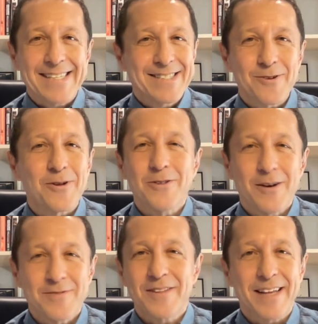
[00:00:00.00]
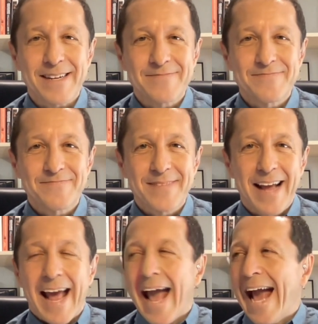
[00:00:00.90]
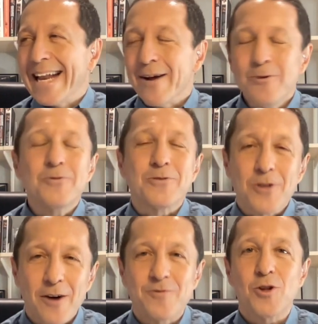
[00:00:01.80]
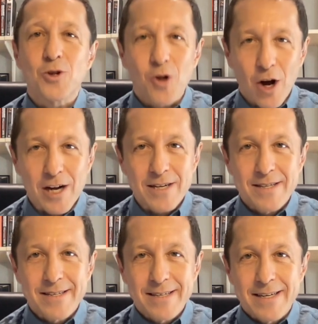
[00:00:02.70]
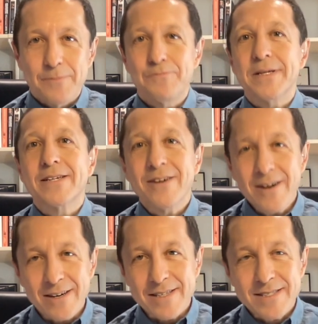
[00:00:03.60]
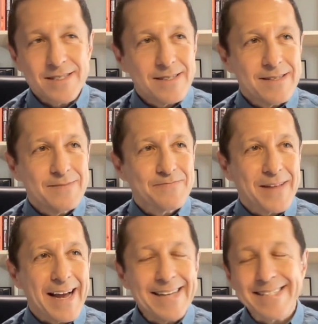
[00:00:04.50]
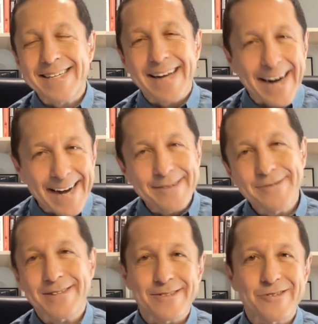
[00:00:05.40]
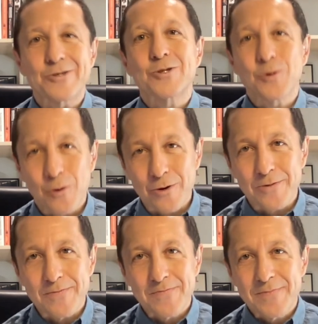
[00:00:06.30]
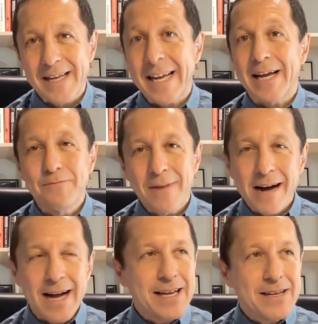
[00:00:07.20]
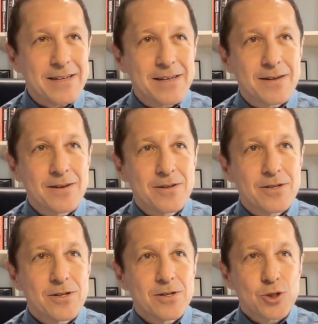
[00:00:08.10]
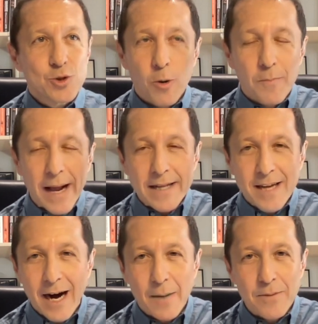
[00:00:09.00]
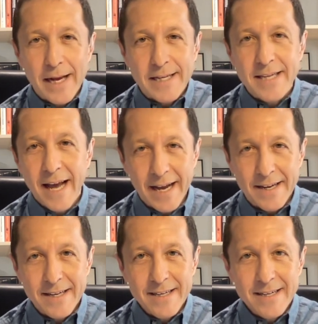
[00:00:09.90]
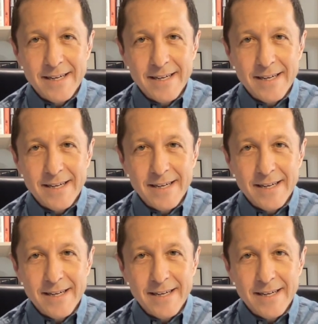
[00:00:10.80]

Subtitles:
I still don't love the thing. And I don't love the look because as a guy who's a little shorter, in my short man's complex head,